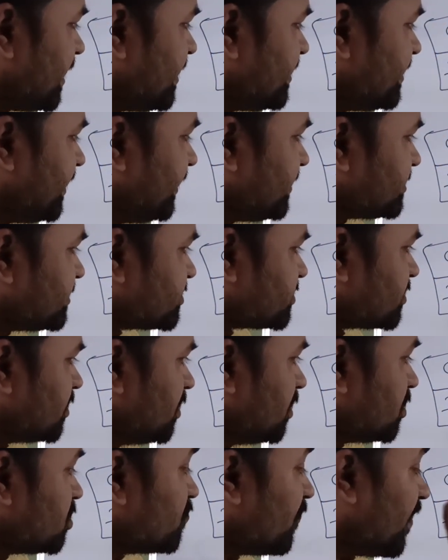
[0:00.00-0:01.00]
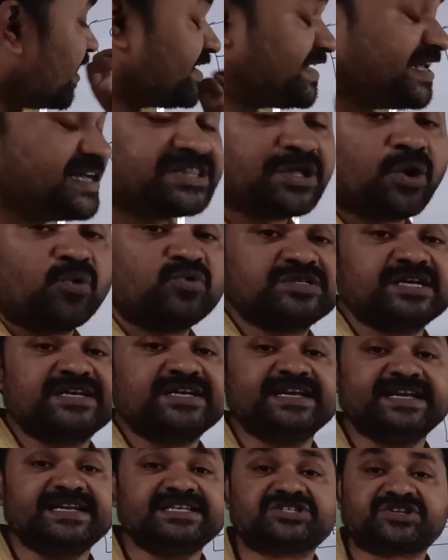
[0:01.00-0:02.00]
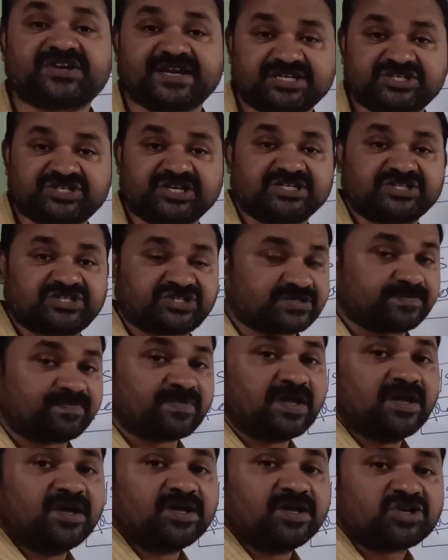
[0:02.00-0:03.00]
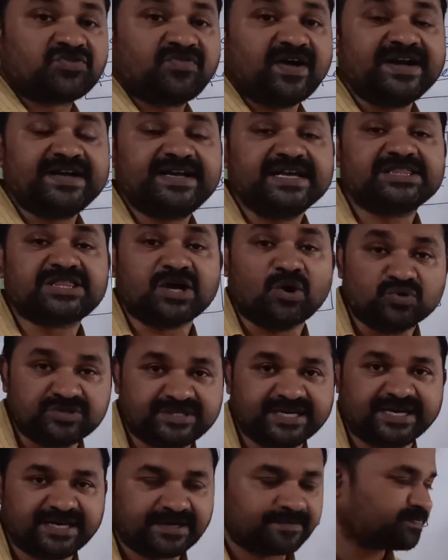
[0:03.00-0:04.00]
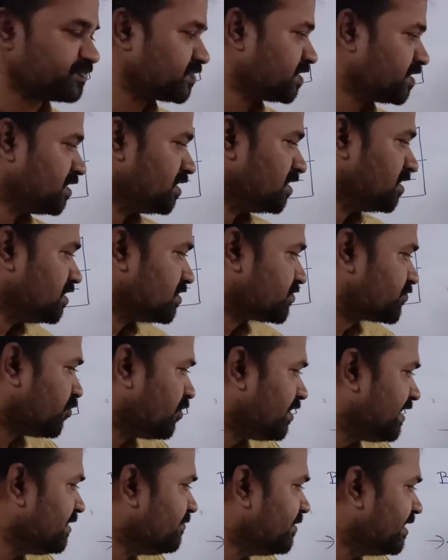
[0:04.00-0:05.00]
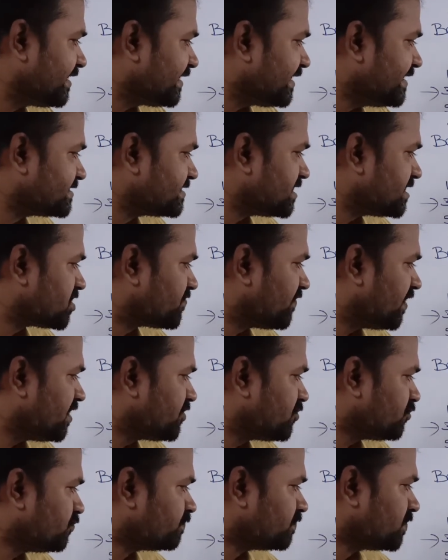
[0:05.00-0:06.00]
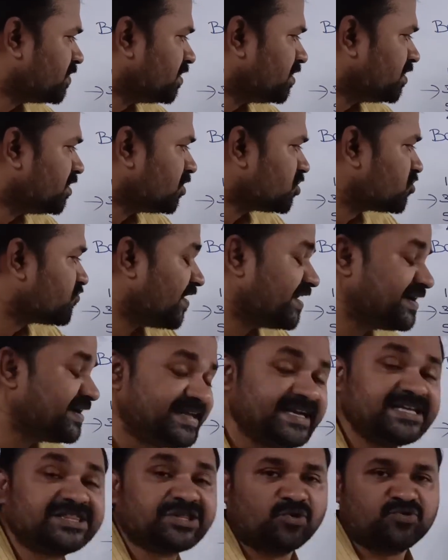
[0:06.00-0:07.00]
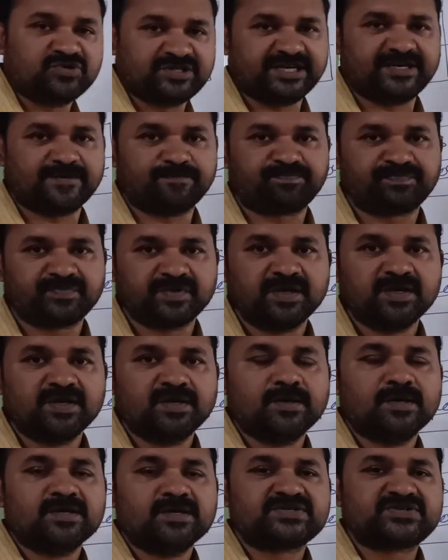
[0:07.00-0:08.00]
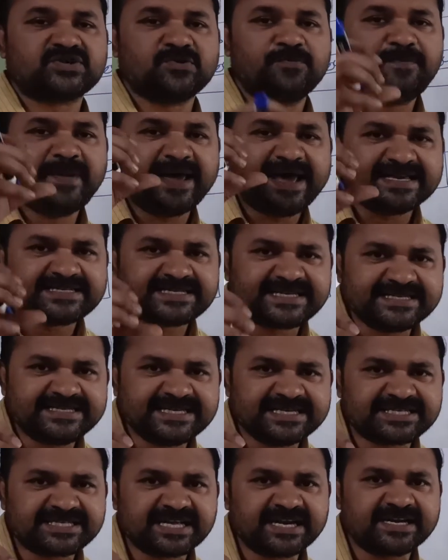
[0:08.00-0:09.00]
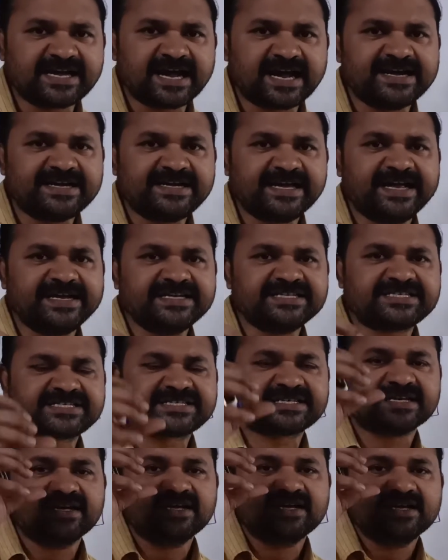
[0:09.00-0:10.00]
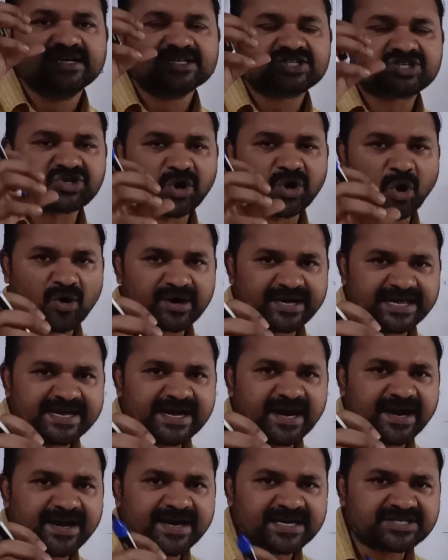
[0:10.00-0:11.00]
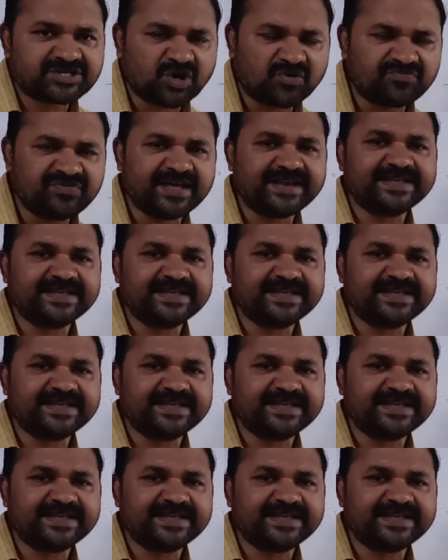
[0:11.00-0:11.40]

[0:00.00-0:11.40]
contains 20,000 instructions. 20,000. So limit is equal to 20,000. So base register contains starting address of